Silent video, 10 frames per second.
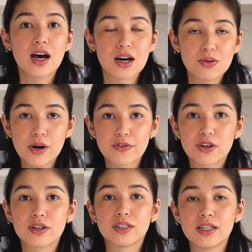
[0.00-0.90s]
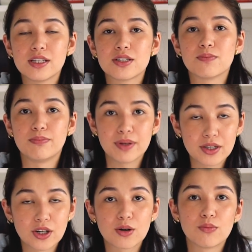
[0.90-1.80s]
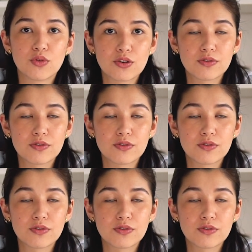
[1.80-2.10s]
However, these bigger, more